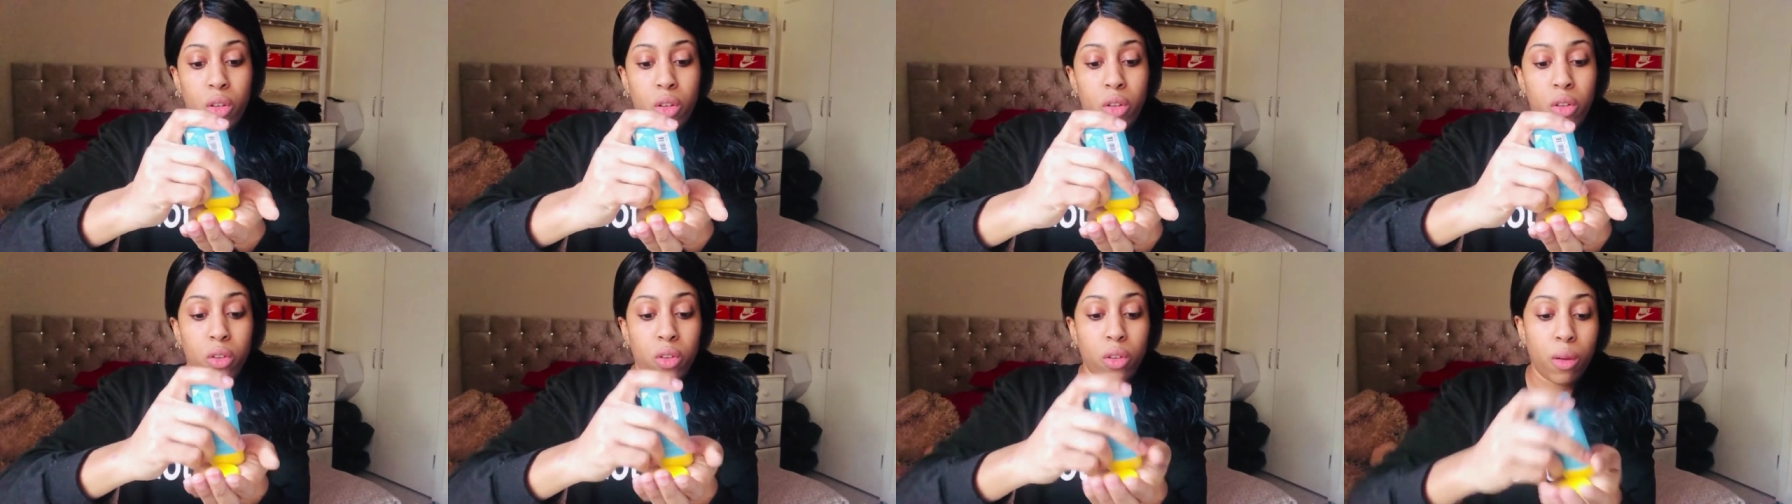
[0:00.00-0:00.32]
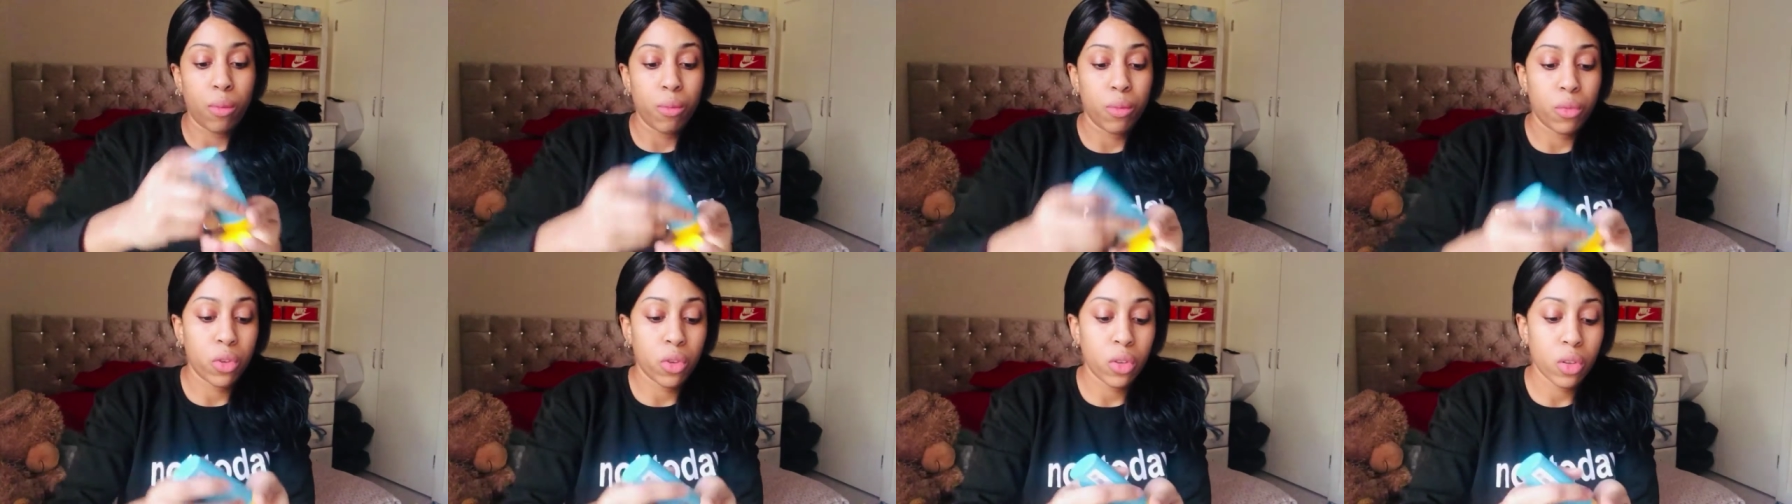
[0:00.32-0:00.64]
so
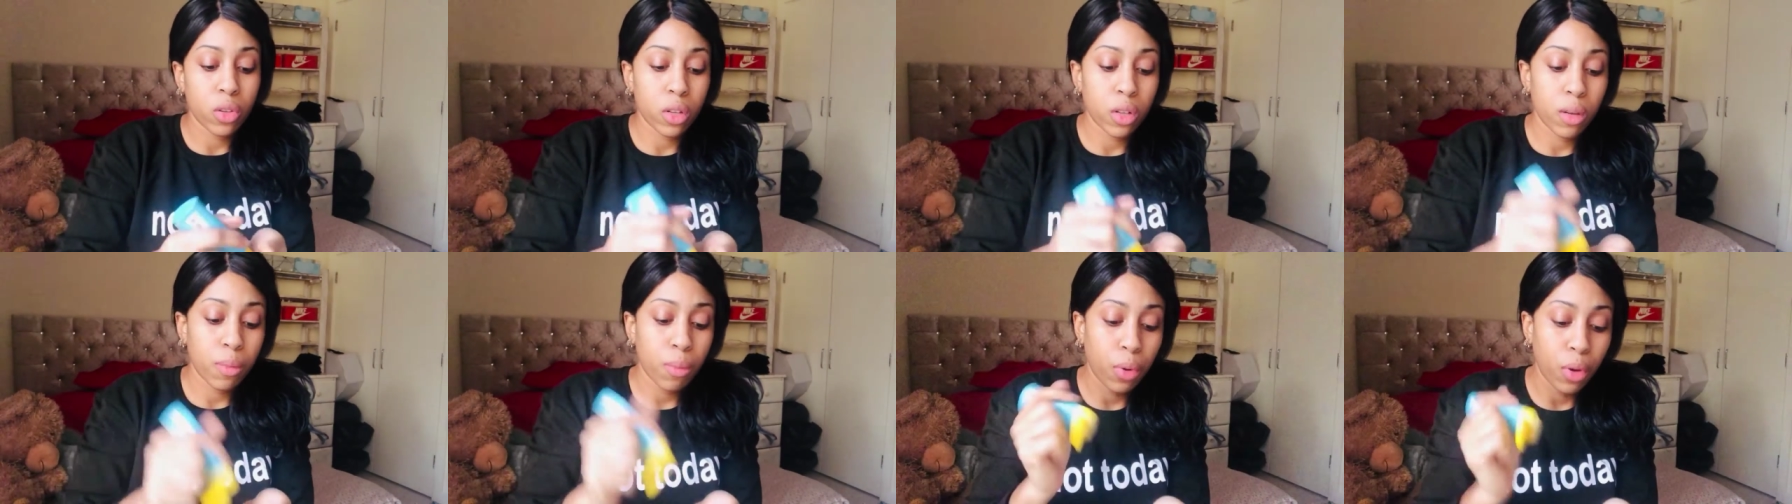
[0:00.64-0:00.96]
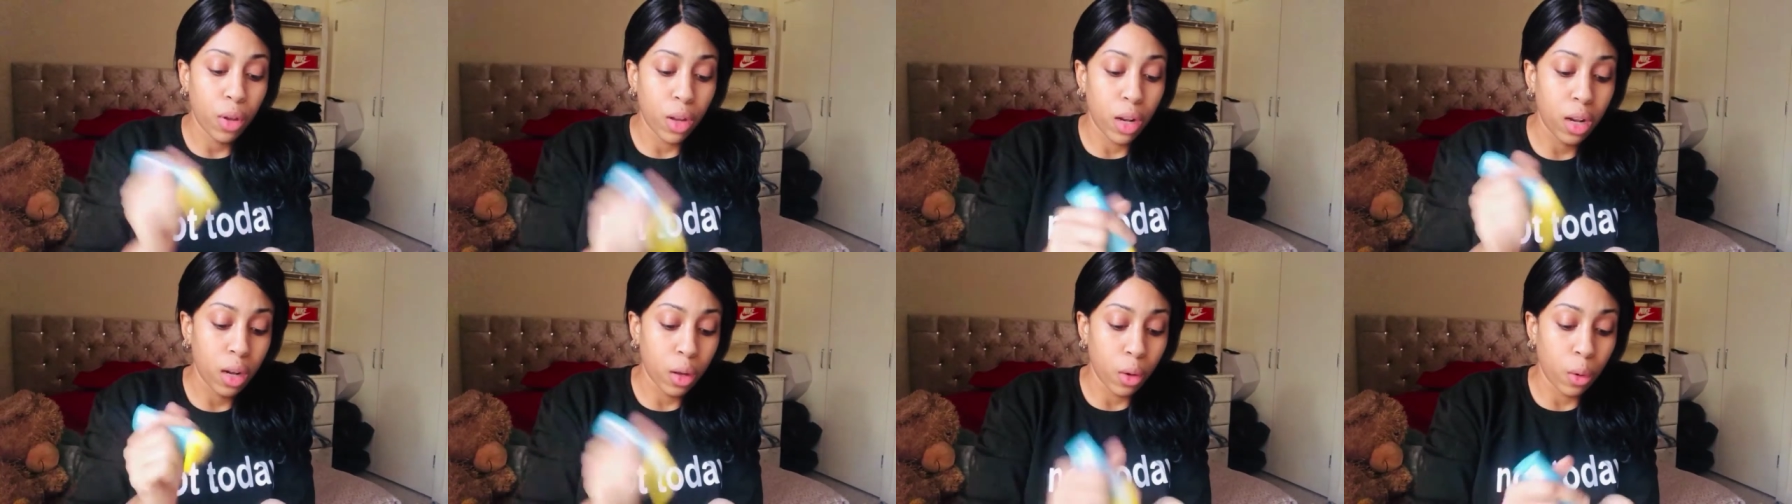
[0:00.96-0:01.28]
I'm just gonna
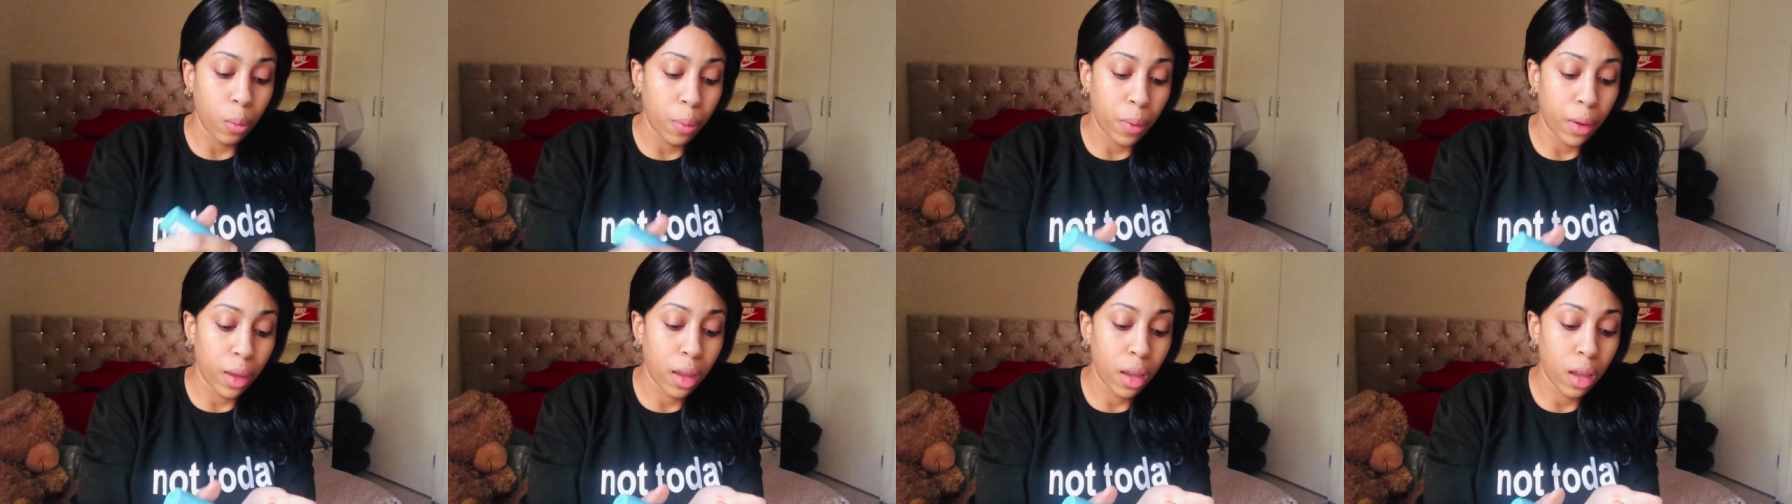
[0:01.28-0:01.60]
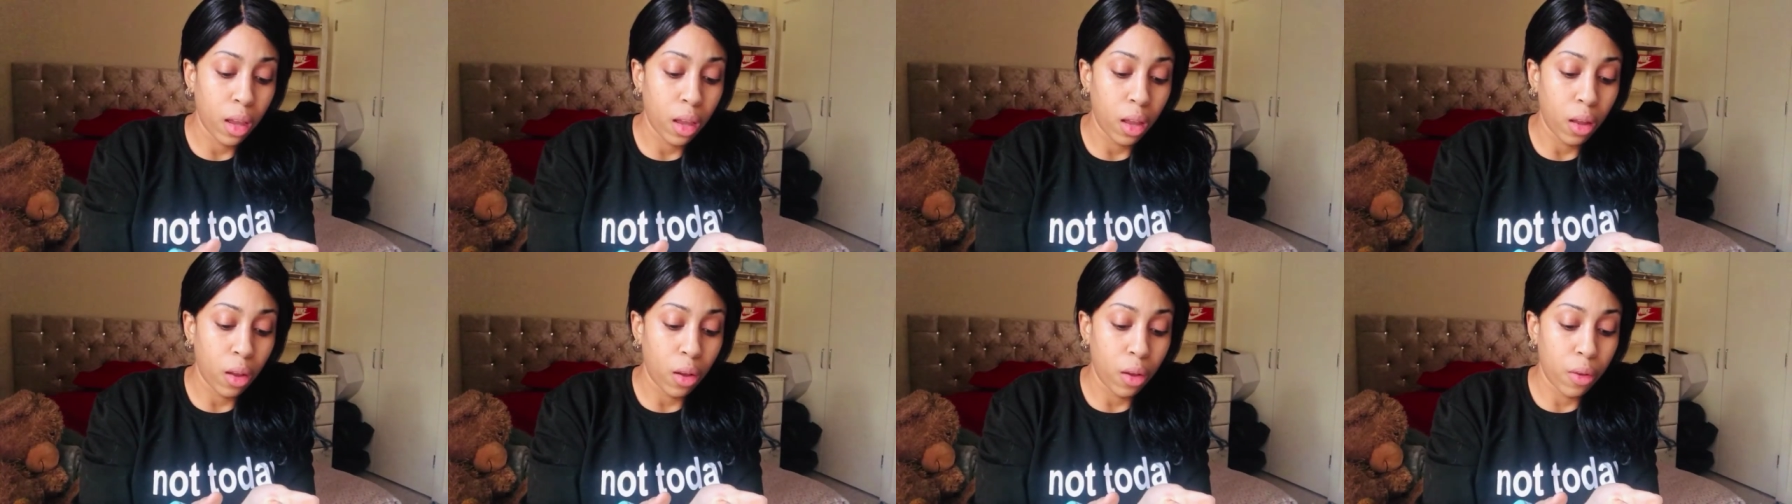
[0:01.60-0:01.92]
put a little bit
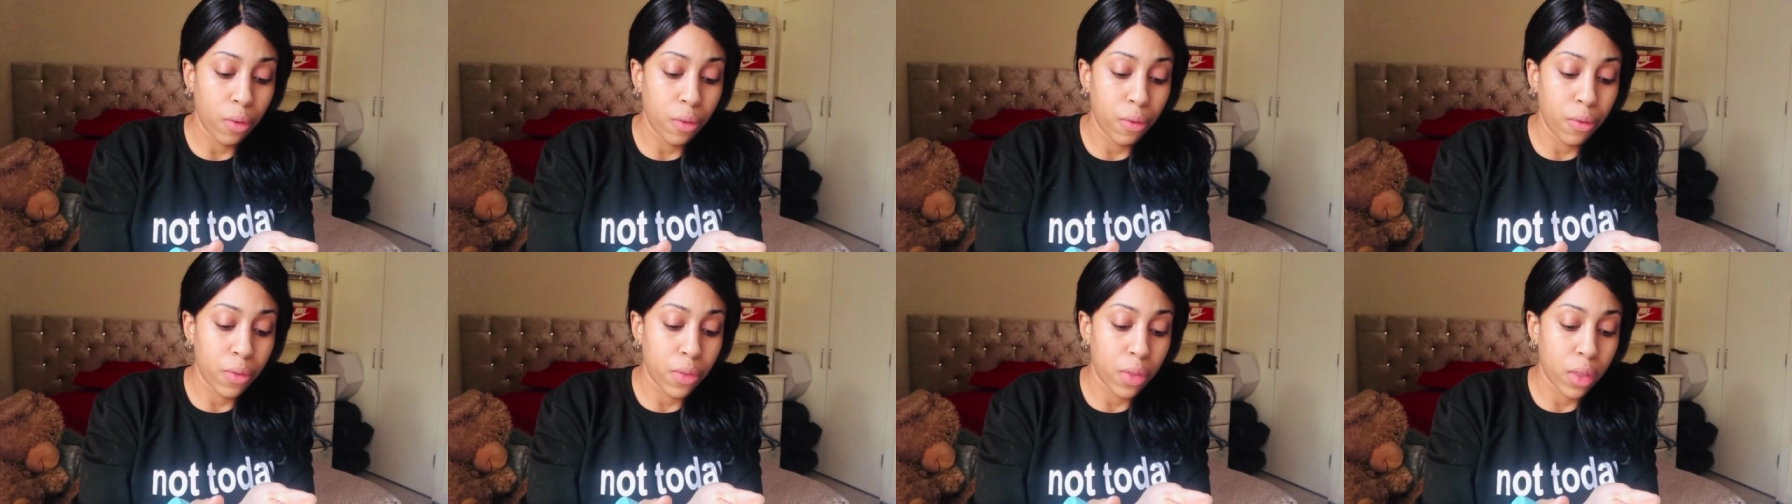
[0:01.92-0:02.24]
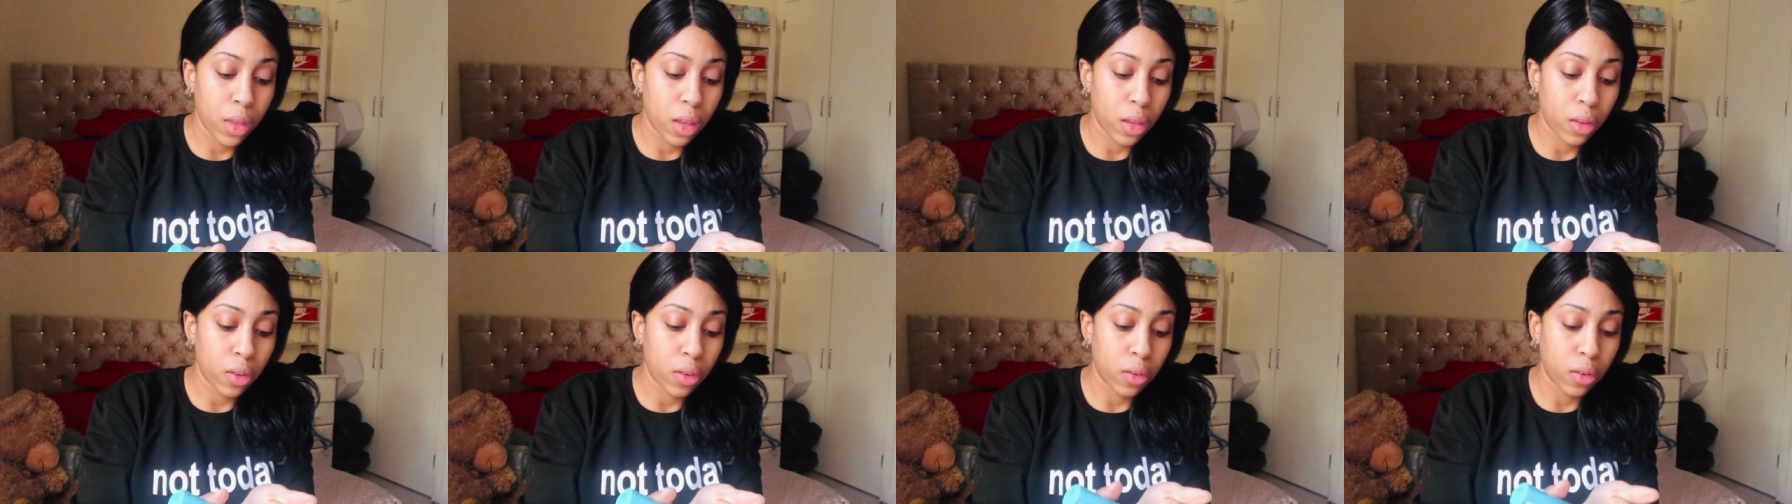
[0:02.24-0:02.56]
of
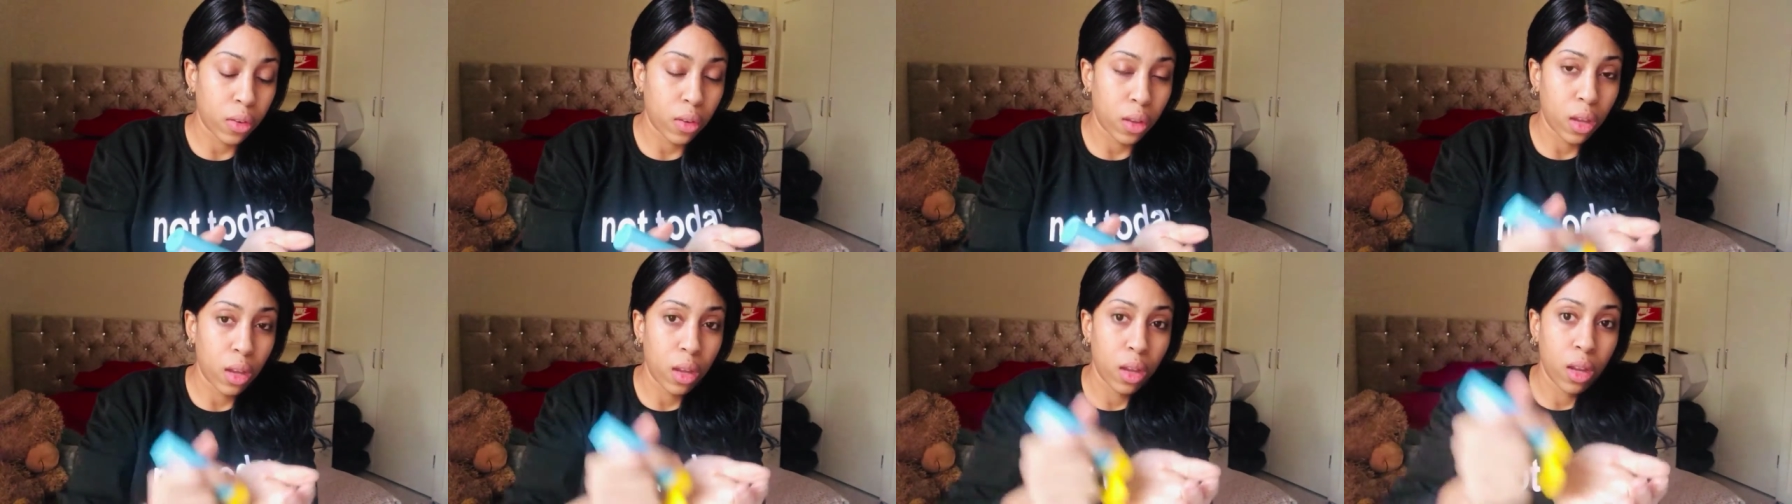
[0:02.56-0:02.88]
this